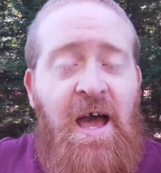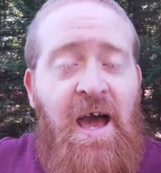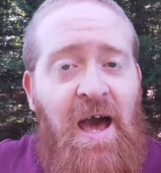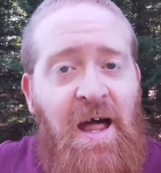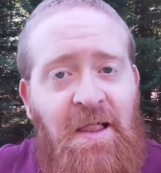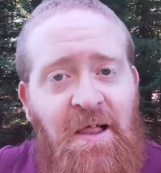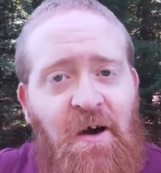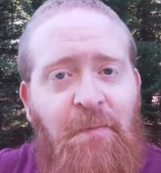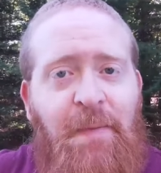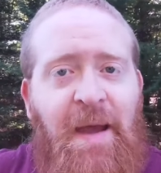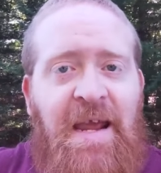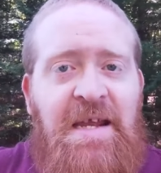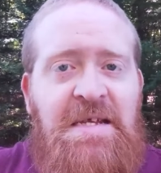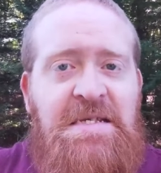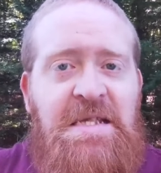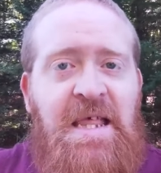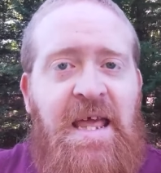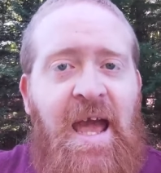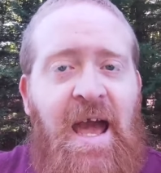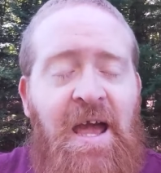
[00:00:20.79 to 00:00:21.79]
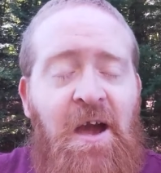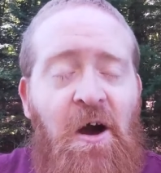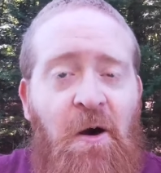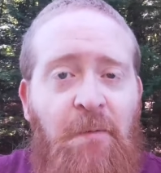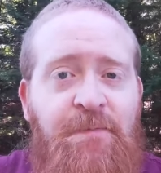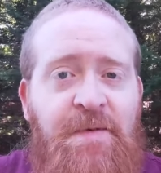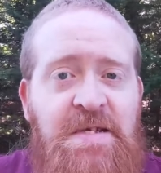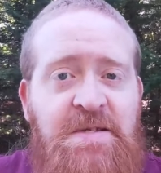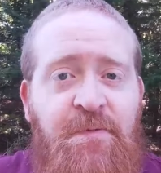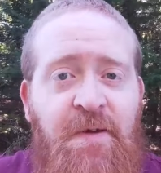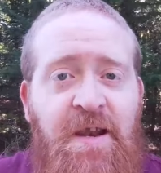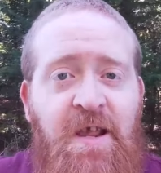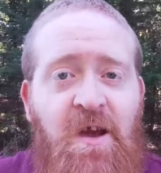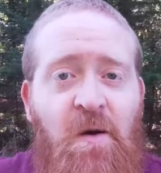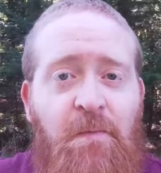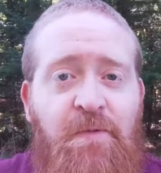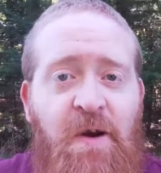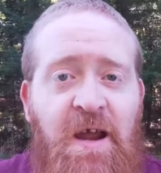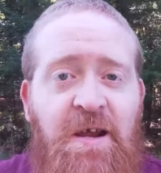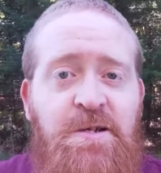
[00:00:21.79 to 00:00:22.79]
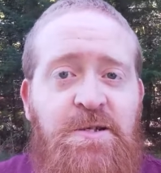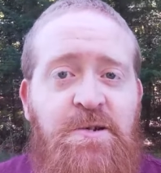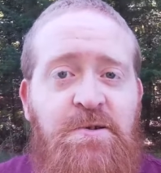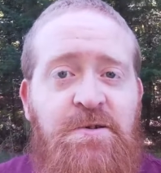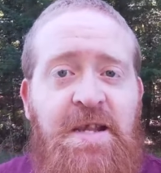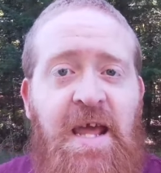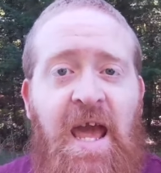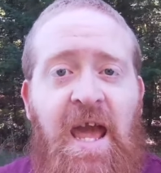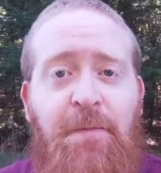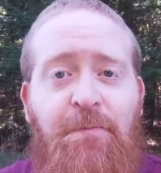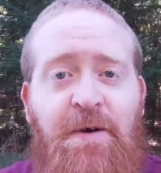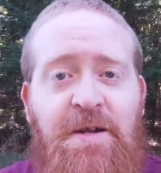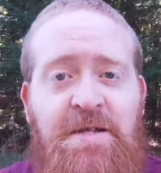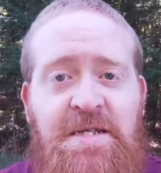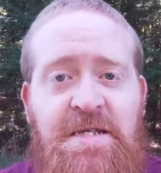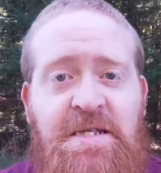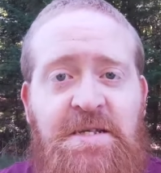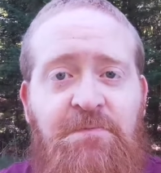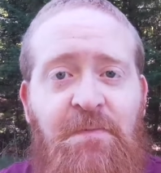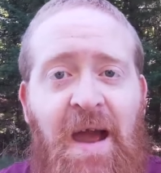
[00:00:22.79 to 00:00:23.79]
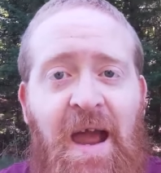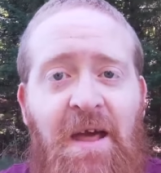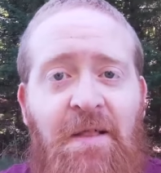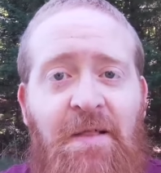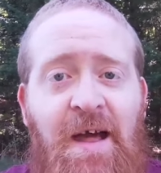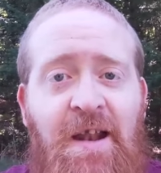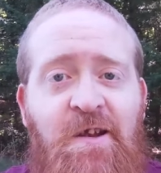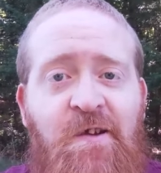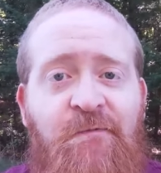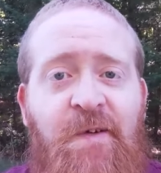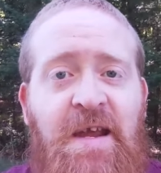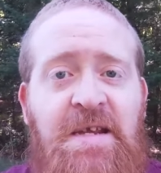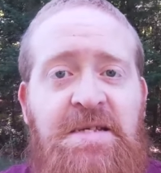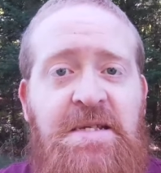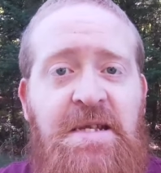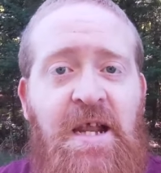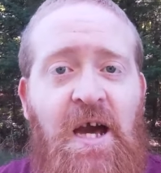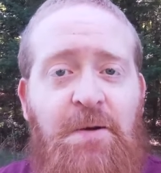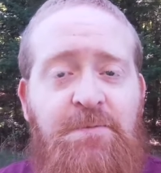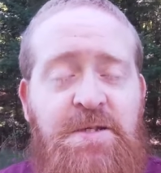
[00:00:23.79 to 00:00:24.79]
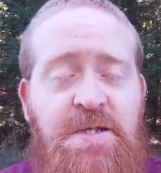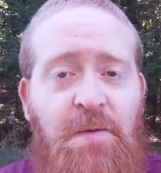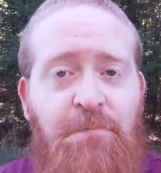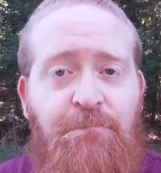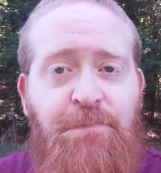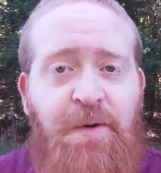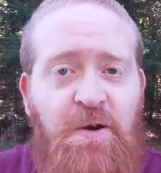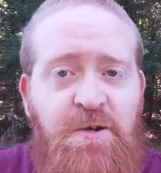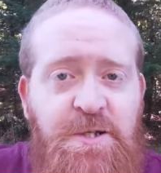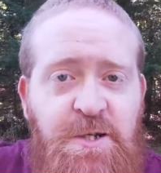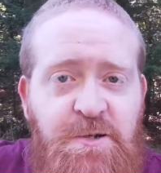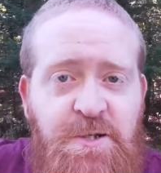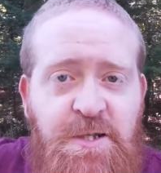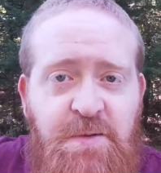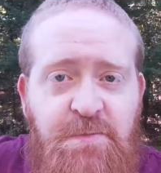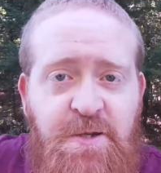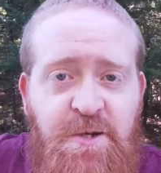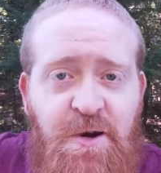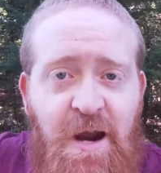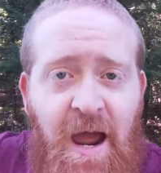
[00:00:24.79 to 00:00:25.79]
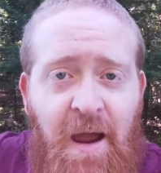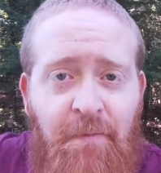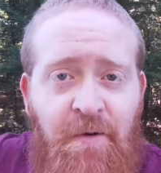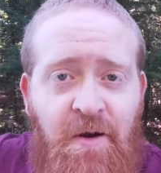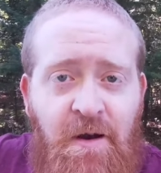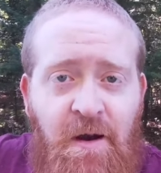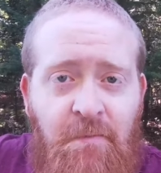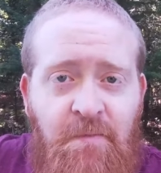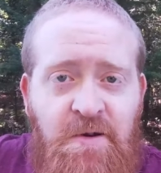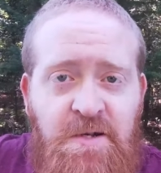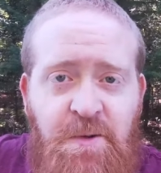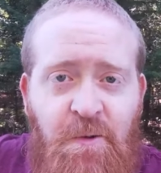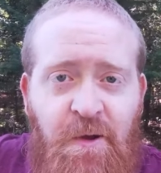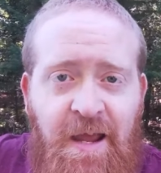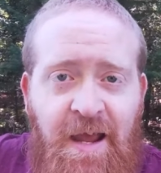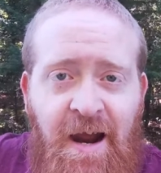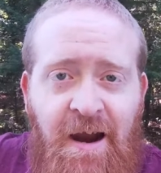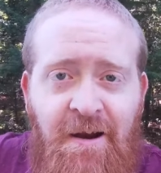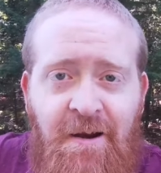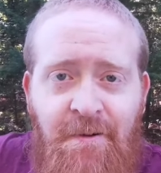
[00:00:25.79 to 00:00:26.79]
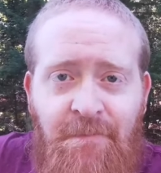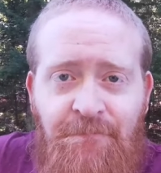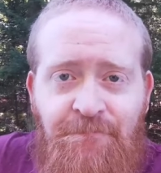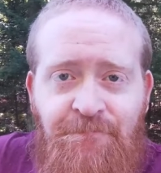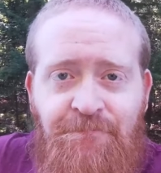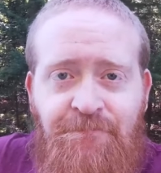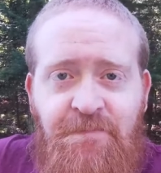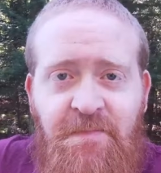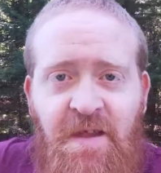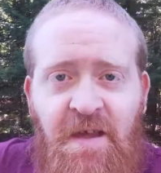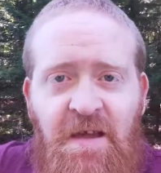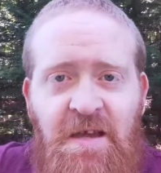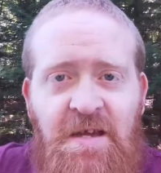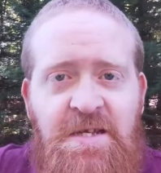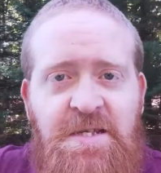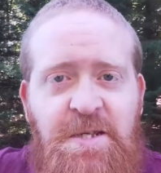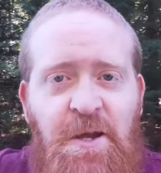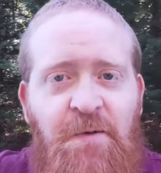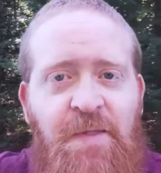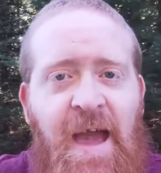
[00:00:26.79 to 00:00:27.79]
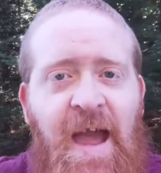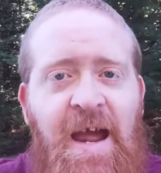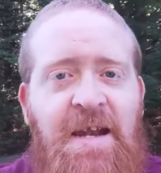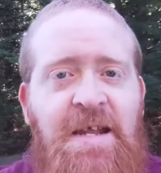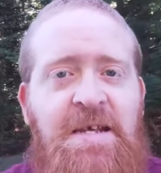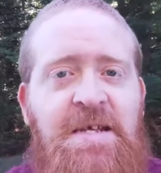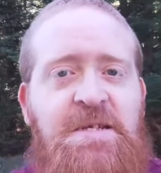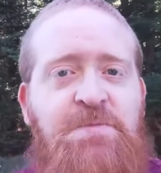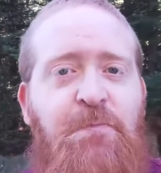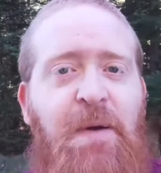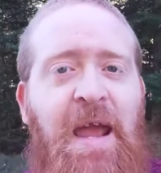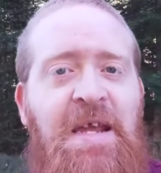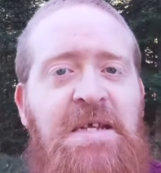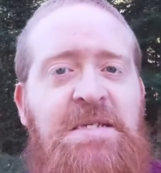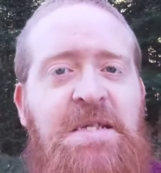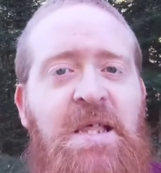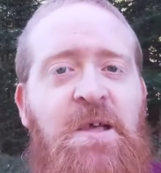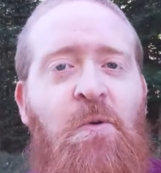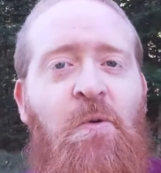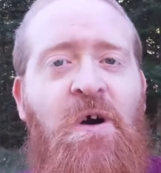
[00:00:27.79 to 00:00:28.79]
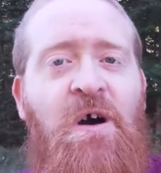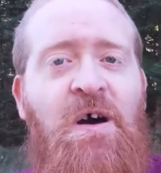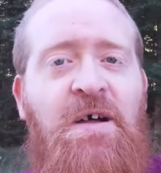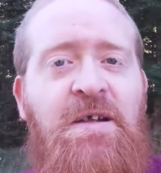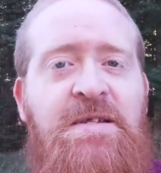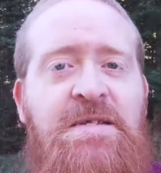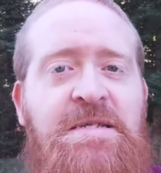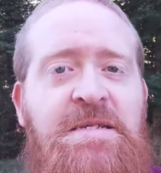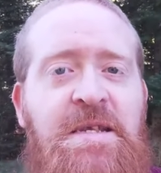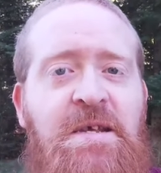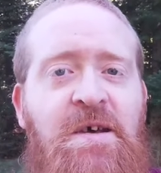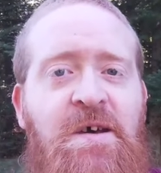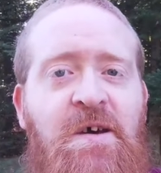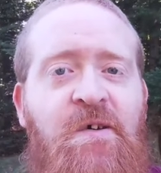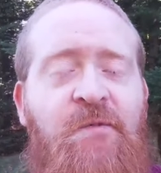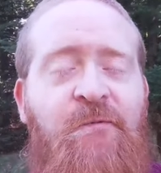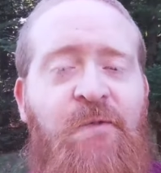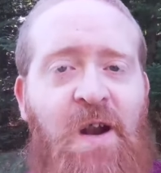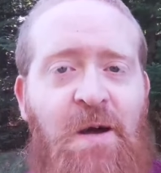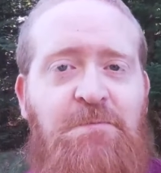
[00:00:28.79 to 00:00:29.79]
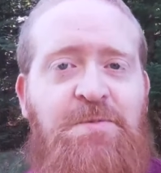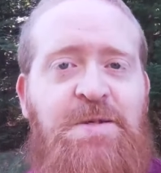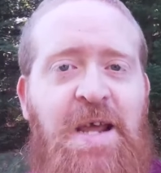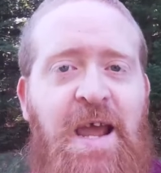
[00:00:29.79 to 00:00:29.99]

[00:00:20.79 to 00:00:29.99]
Hello Paisley, I hope this video brightens your day, puts a smile on your face, and helps to boost your subscriber numbers, sweetheart. So that is Paisley Woods from